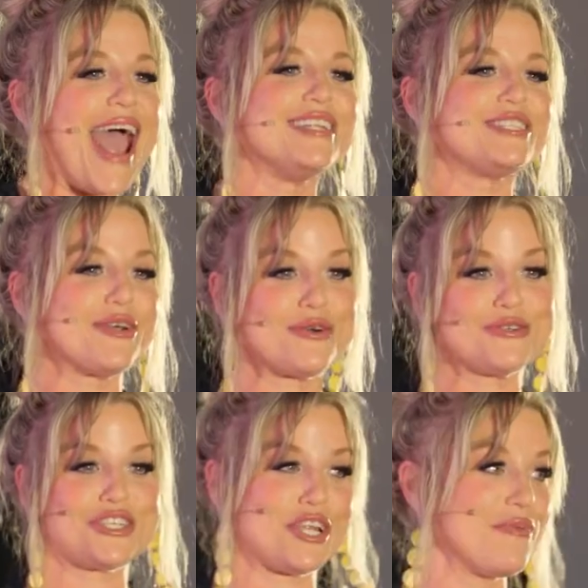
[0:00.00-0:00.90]
And so
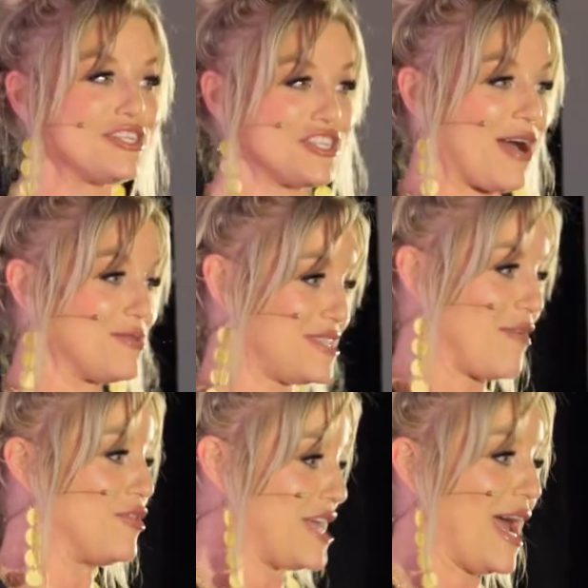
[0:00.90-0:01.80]
she reached out
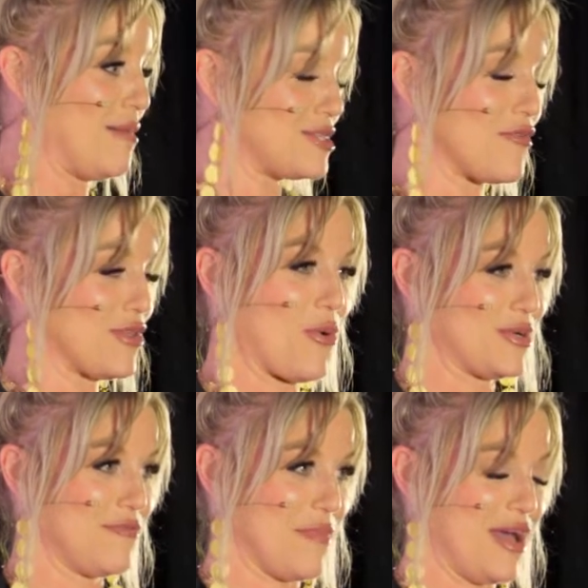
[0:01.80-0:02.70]
several times over the
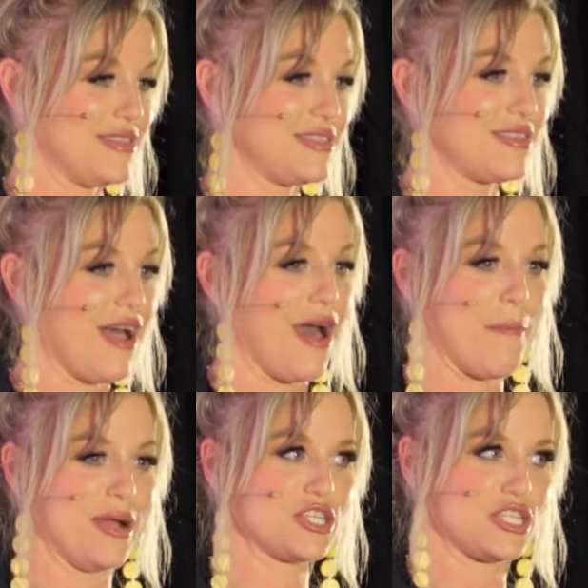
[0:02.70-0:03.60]
course of months, a bunch